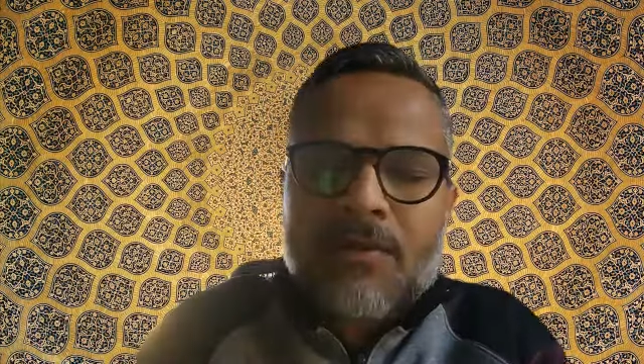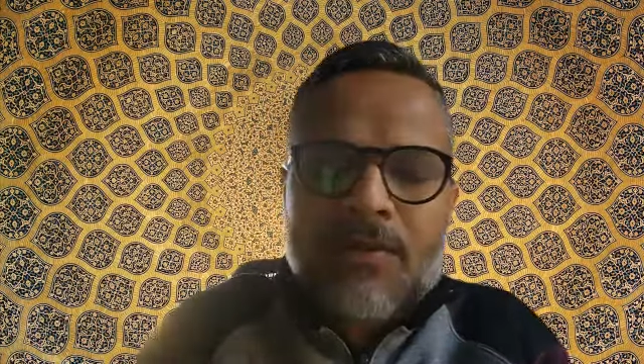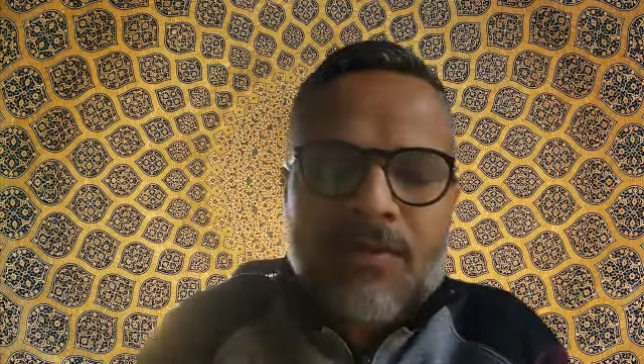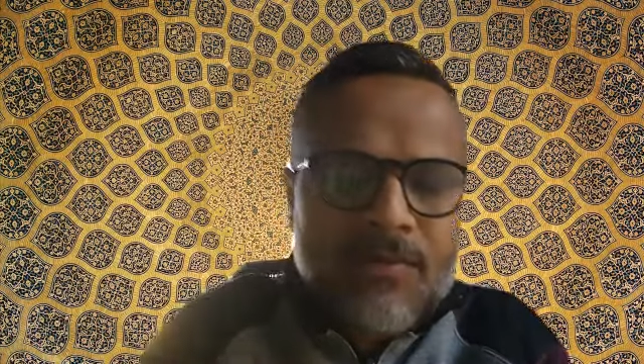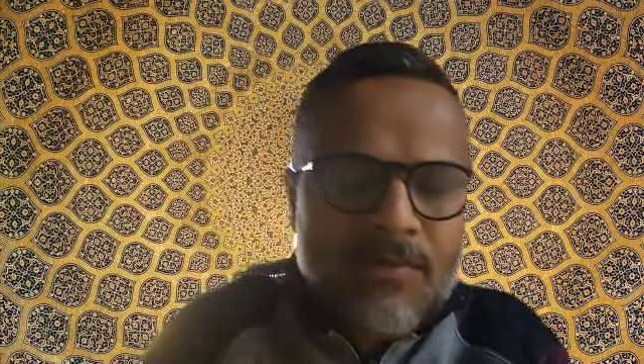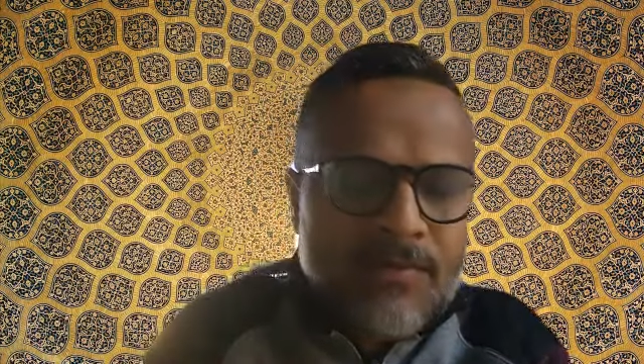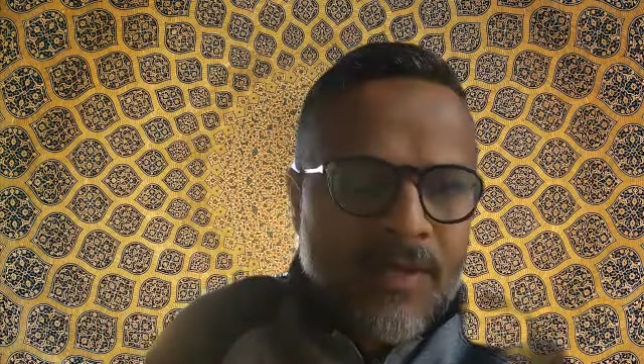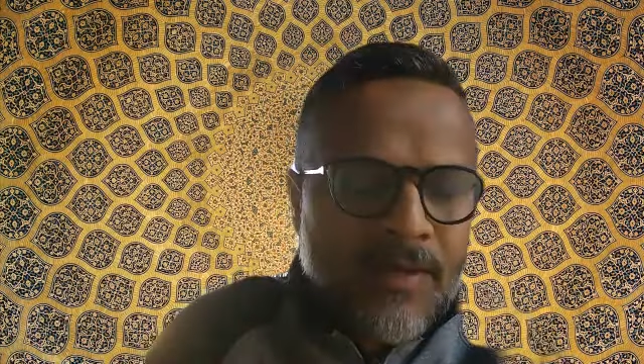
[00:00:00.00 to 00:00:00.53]

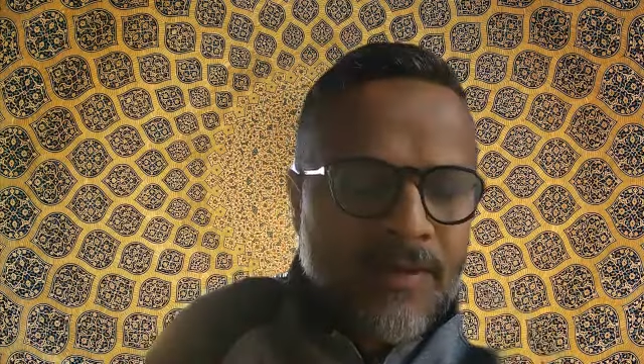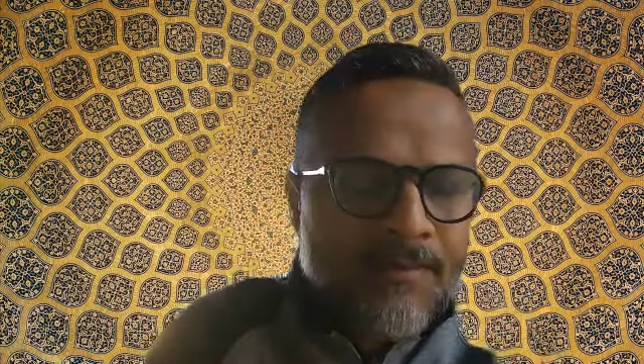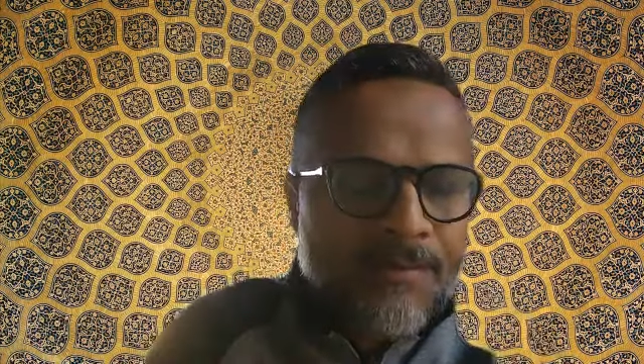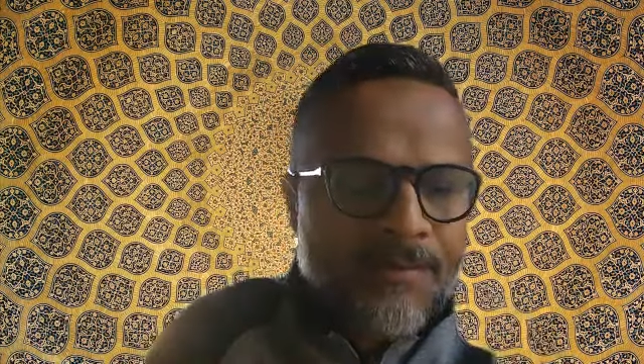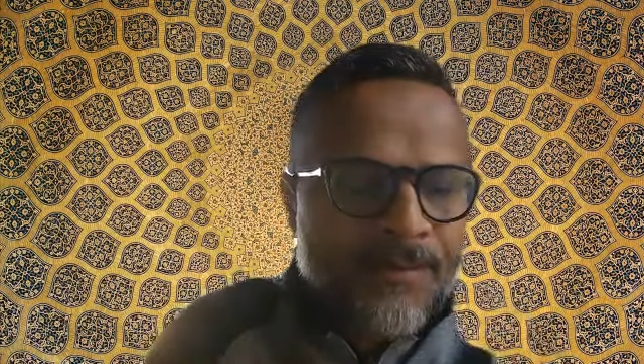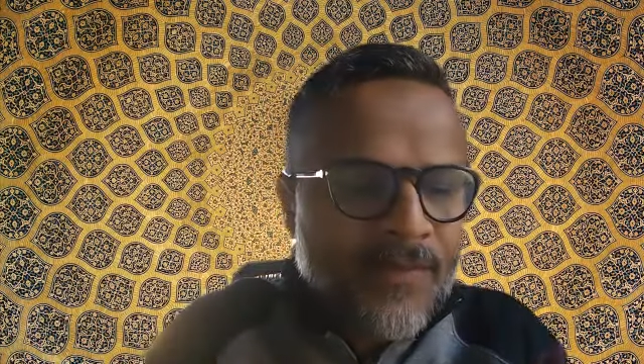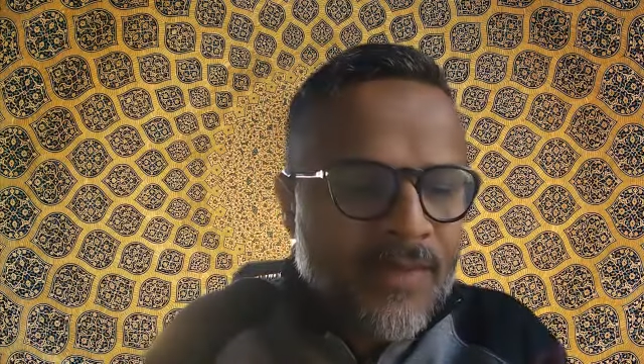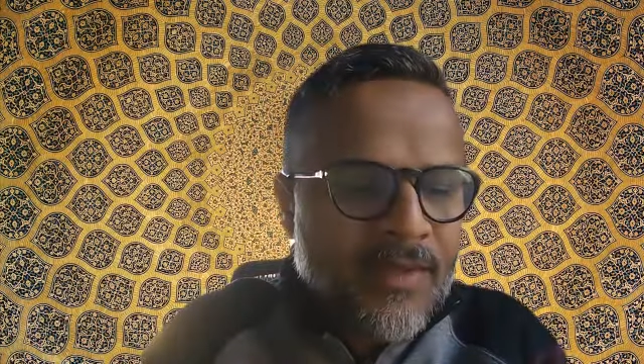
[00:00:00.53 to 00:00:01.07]
you
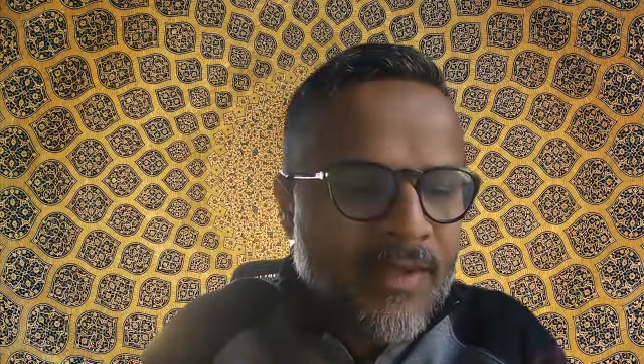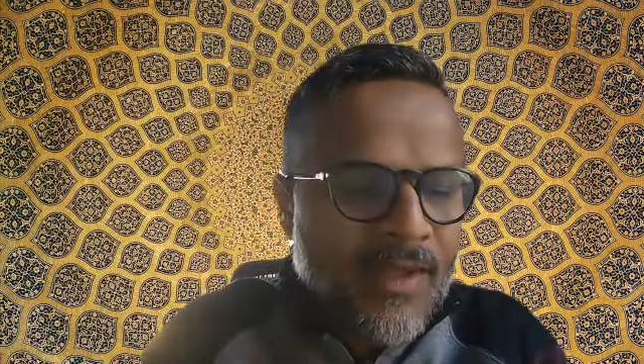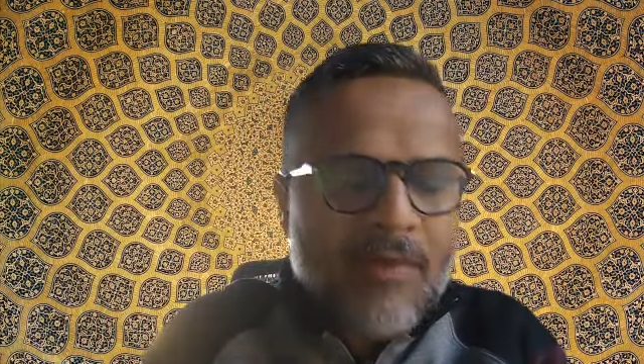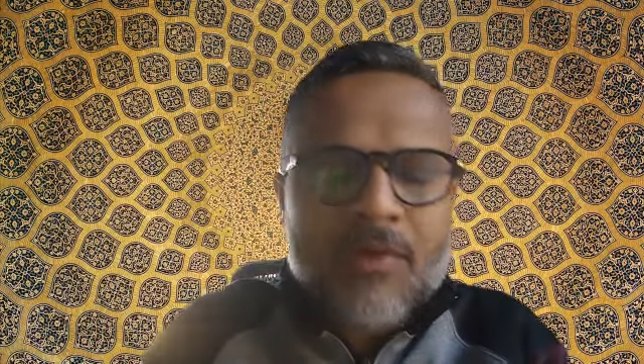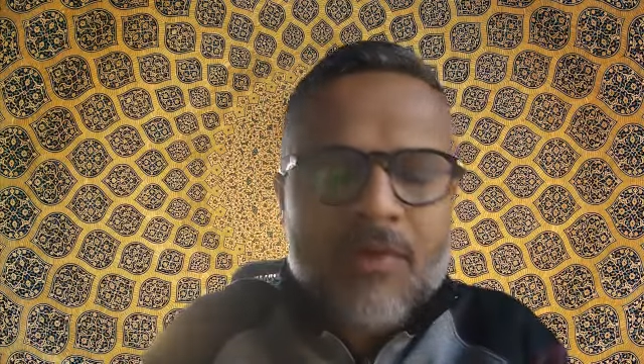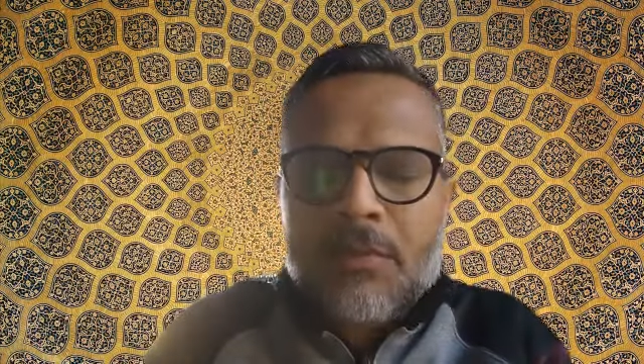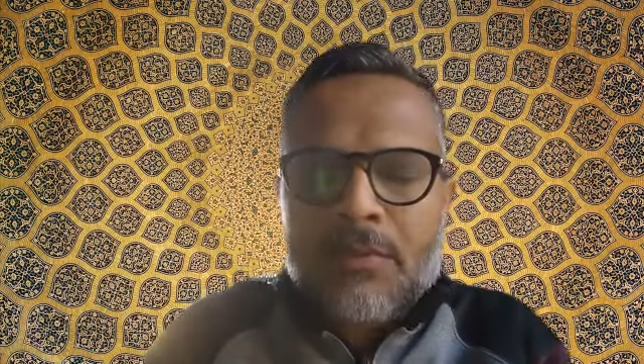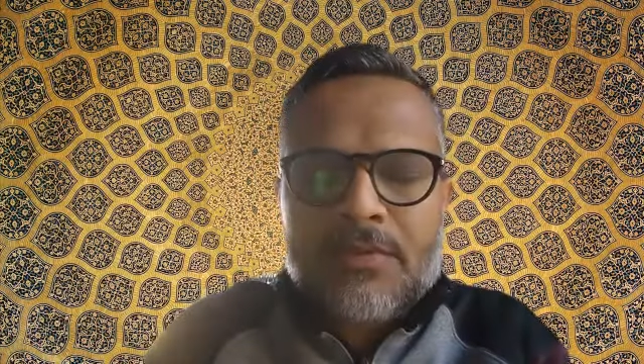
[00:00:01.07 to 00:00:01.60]

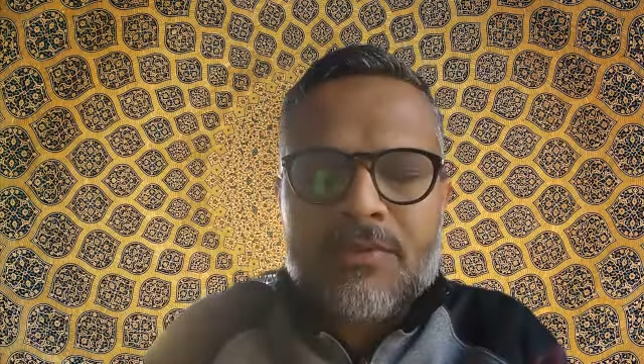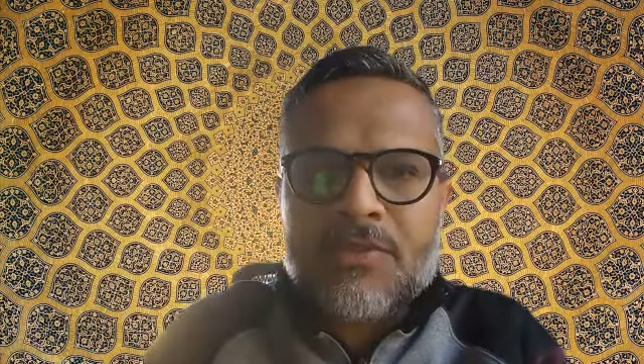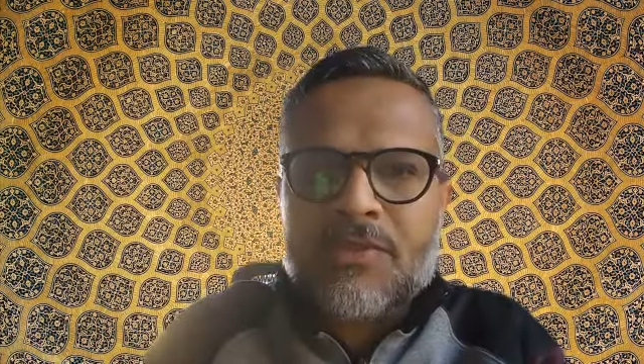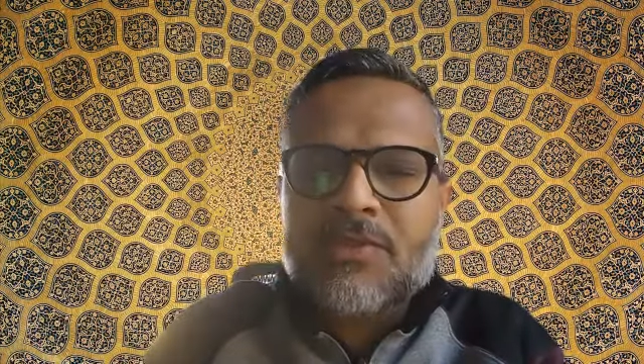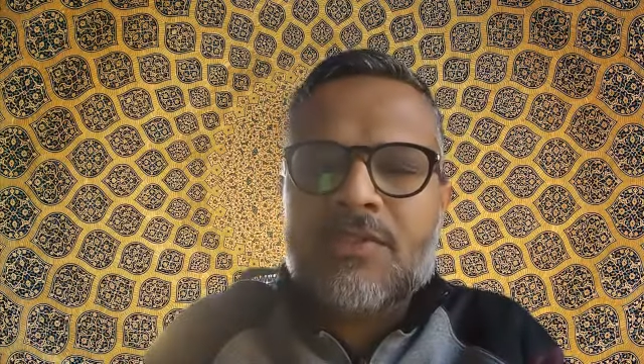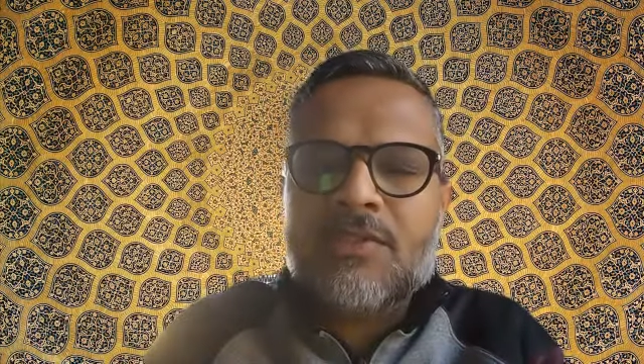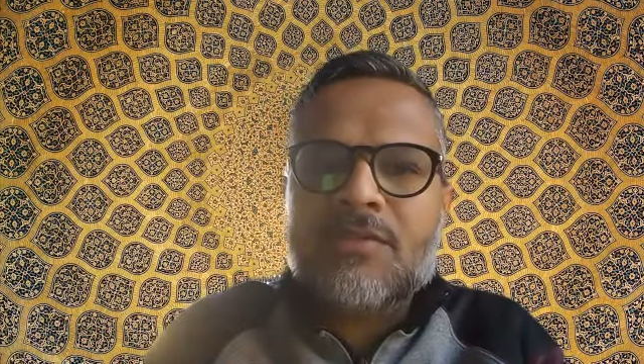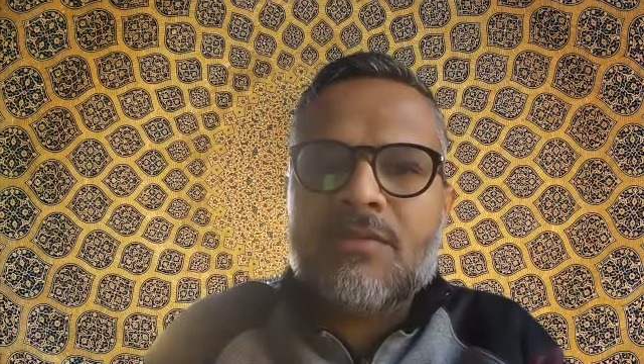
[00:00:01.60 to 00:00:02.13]

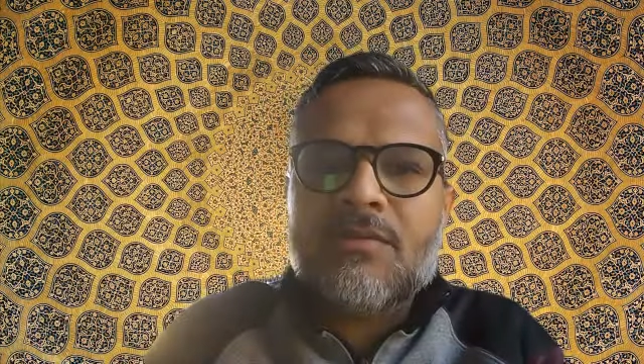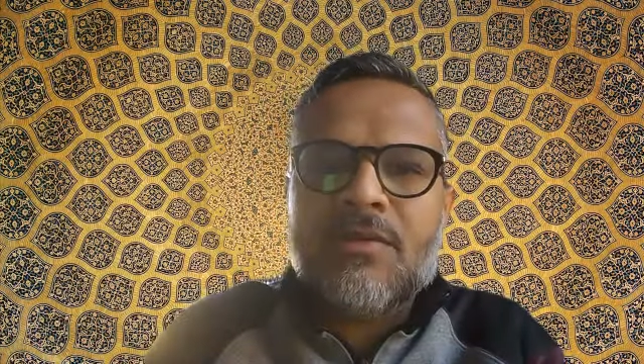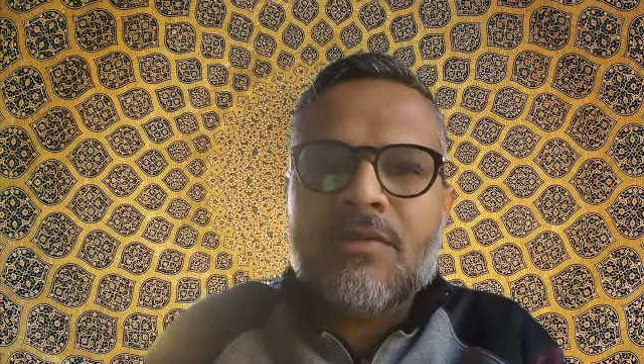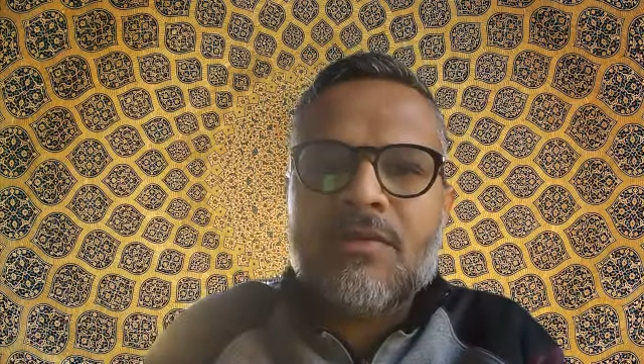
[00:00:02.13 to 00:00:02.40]
approach this.